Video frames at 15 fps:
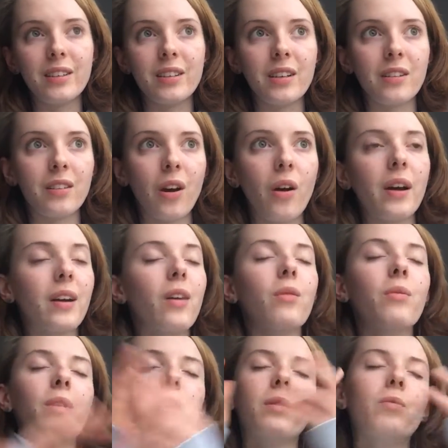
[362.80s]
she's going, oh
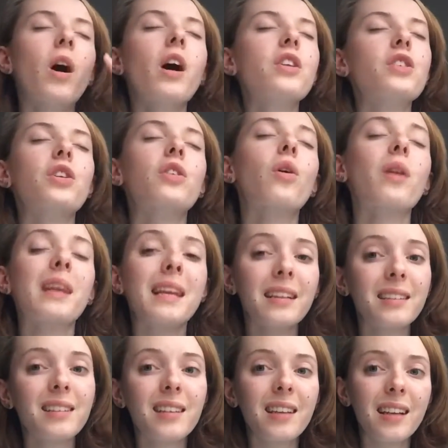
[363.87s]
my word, you're not
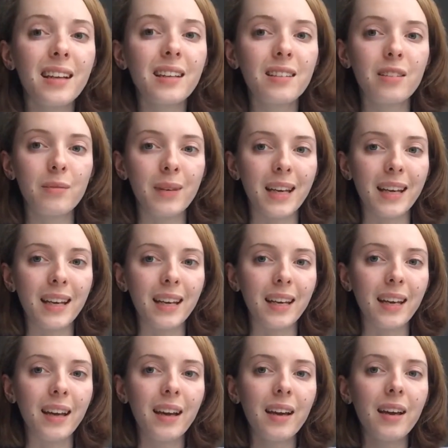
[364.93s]
listening to
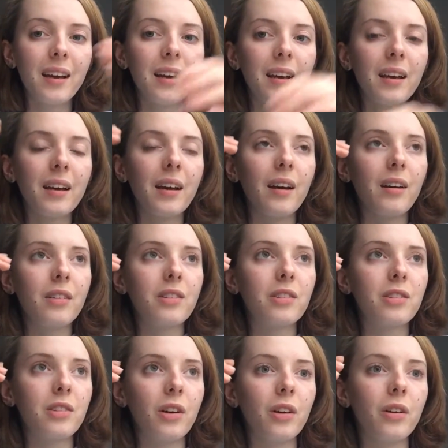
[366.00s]
me.
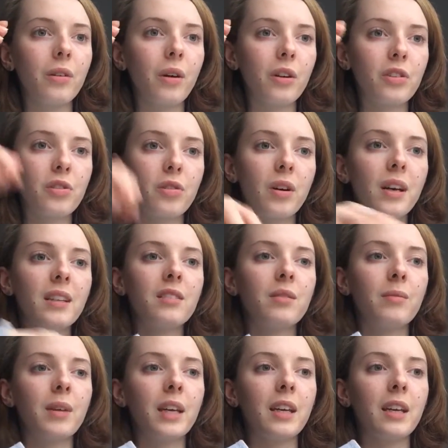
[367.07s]
So I tried
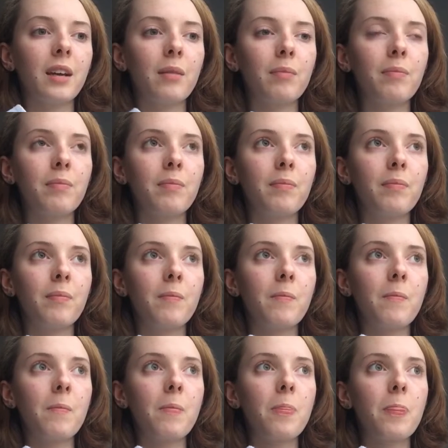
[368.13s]
to make it
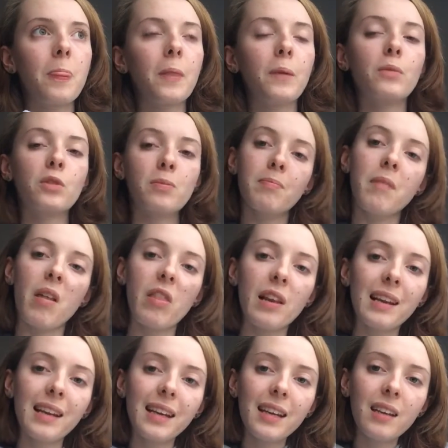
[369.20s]
almost
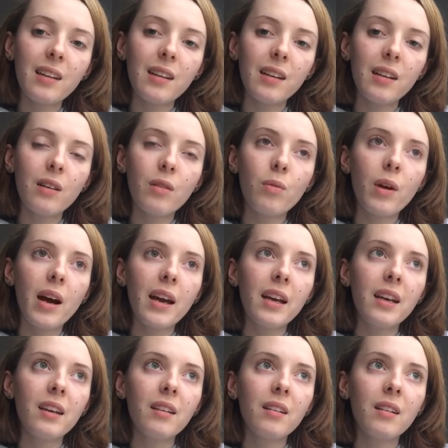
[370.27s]
motherly in a
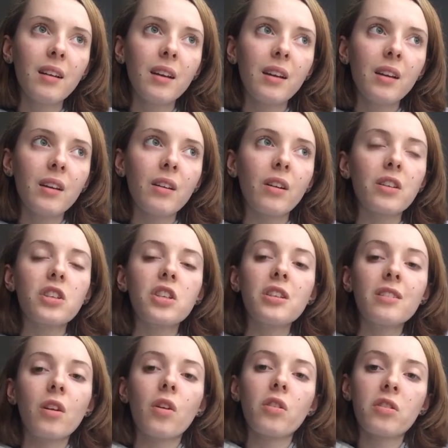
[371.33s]
way. Like,
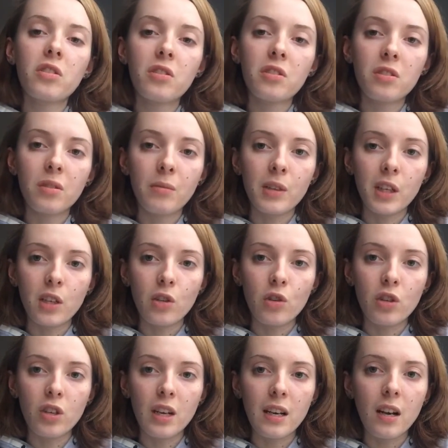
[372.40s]
she's lost somebody who
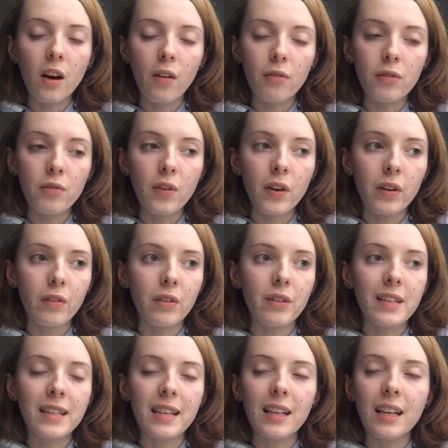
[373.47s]
she loves very,
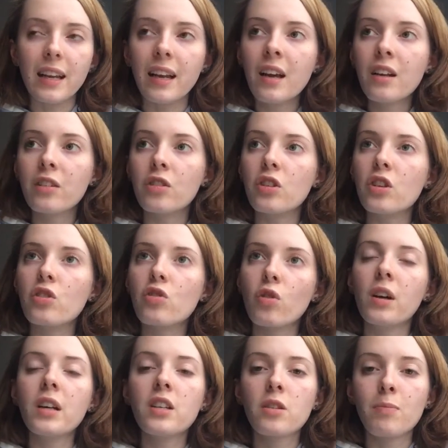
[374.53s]
very dearly. So she's
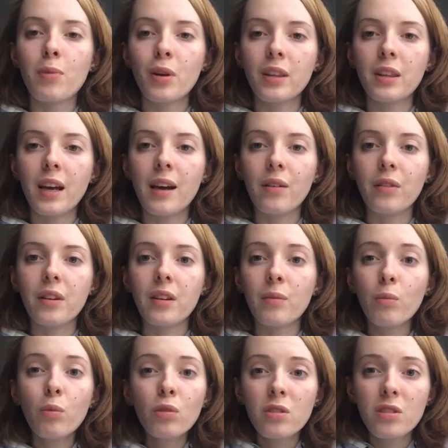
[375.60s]
trying to point that out, that
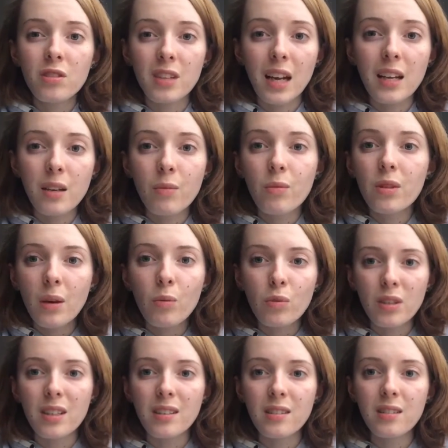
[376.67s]
that wasn't just anyone, that
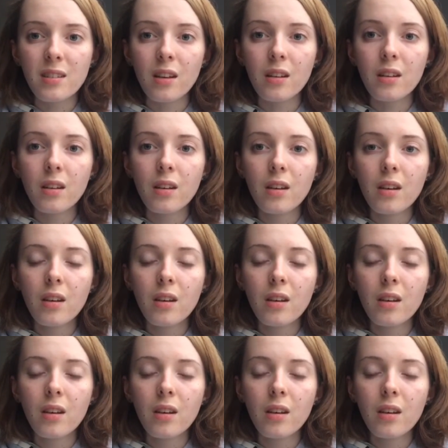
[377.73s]
was his son